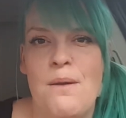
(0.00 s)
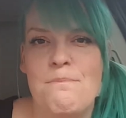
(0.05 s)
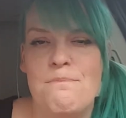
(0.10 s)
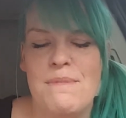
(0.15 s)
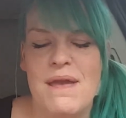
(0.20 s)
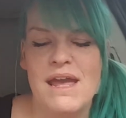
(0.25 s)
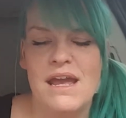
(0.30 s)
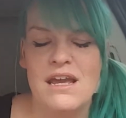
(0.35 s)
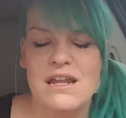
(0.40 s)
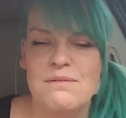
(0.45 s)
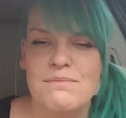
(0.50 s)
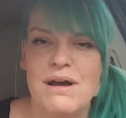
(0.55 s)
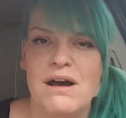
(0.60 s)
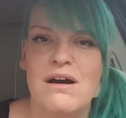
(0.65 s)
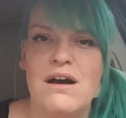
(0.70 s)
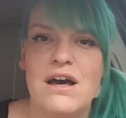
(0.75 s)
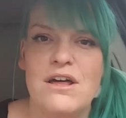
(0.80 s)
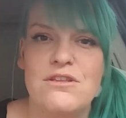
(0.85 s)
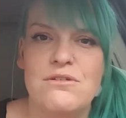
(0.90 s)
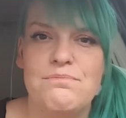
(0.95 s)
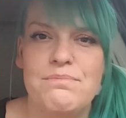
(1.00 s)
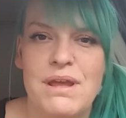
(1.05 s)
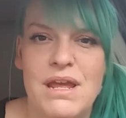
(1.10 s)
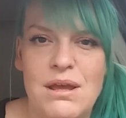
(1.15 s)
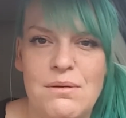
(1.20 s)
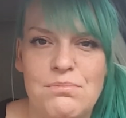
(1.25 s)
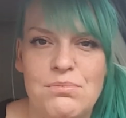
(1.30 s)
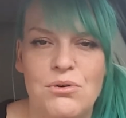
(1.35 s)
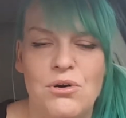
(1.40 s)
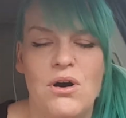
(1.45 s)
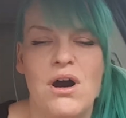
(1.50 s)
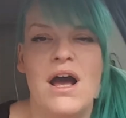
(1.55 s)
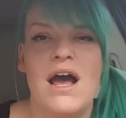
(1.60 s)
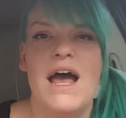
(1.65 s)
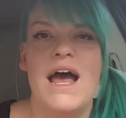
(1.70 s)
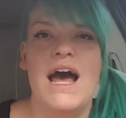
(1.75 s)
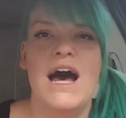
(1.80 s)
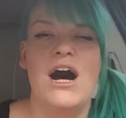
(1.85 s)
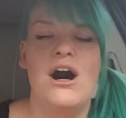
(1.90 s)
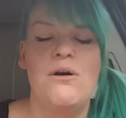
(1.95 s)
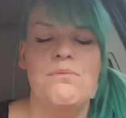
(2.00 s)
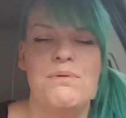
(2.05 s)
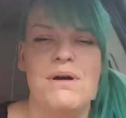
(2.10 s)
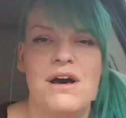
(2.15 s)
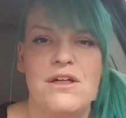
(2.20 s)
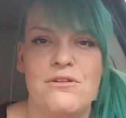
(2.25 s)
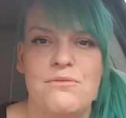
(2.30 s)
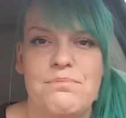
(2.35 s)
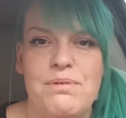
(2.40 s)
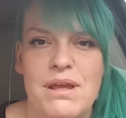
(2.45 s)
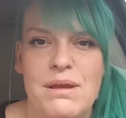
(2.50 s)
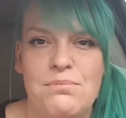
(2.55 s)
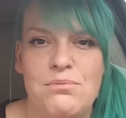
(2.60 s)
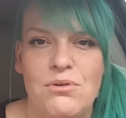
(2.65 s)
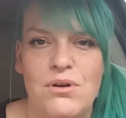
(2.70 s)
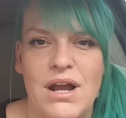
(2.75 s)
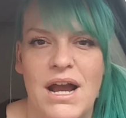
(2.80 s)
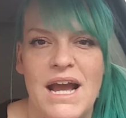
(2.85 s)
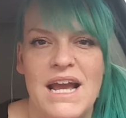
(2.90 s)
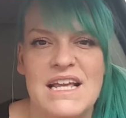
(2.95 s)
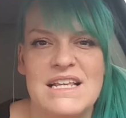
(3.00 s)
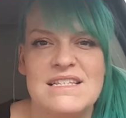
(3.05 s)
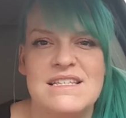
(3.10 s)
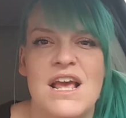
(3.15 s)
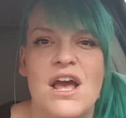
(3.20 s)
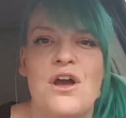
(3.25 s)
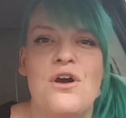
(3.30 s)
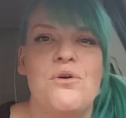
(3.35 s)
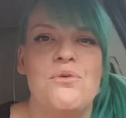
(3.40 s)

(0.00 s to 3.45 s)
Make it about other people. Help other people, guys.